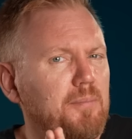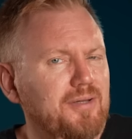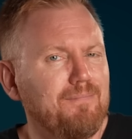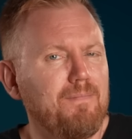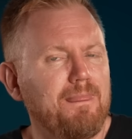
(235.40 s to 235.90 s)

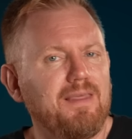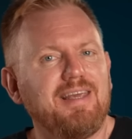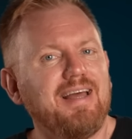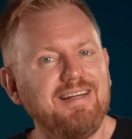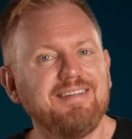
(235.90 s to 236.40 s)
But
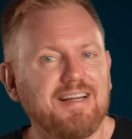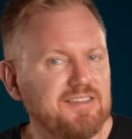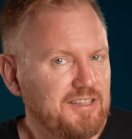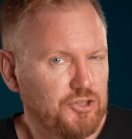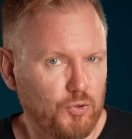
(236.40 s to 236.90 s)
getting
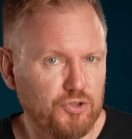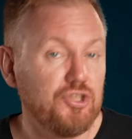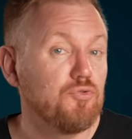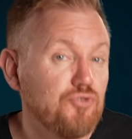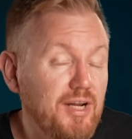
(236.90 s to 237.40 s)
that
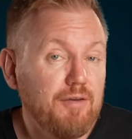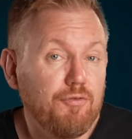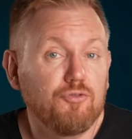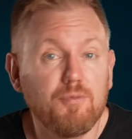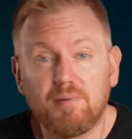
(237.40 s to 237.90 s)
technology ready
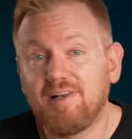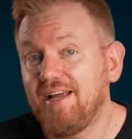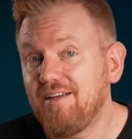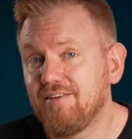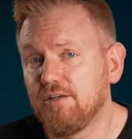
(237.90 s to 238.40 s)
for
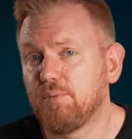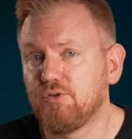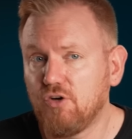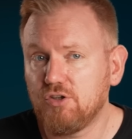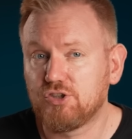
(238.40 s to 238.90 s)
replacing the
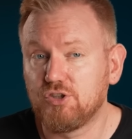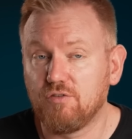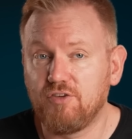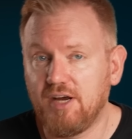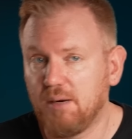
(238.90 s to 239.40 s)
production
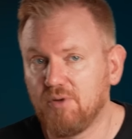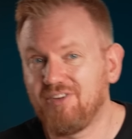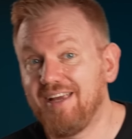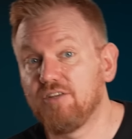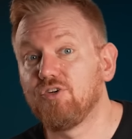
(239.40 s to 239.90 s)
of the
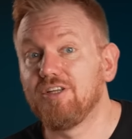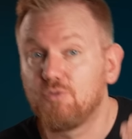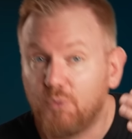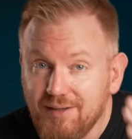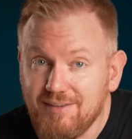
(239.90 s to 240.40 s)
Airbus
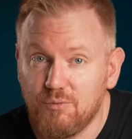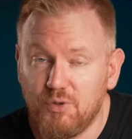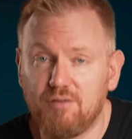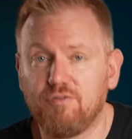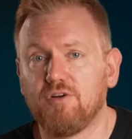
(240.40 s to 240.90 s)
A320 wing, for